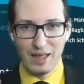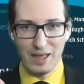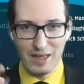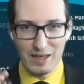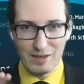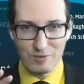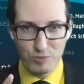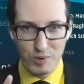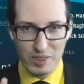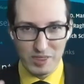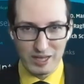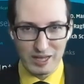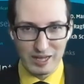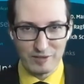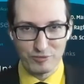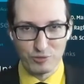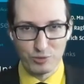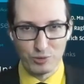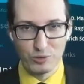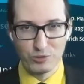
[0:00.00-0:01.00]
Everything
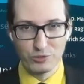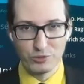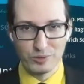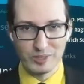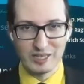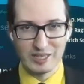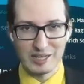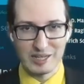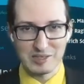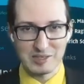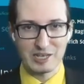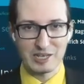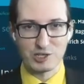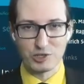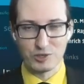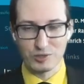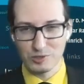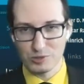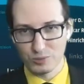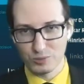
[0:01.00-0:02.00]
I've told you in that
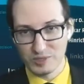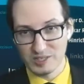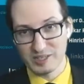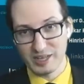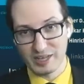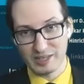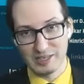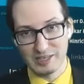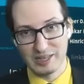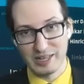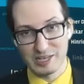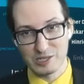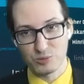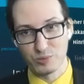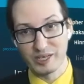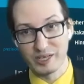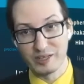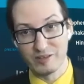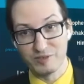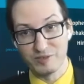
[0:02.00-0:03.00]
section, so we started last
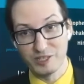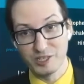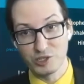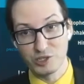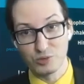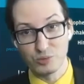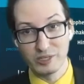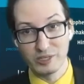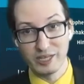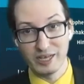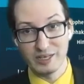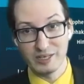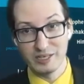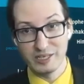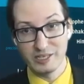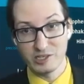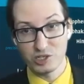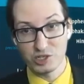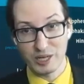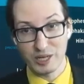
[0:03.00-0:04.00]
week and finished today,
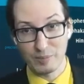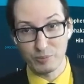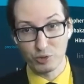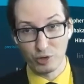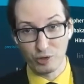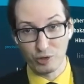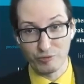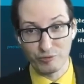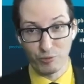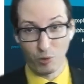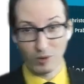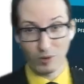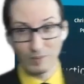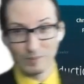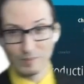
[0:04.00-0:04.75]
is chapter 4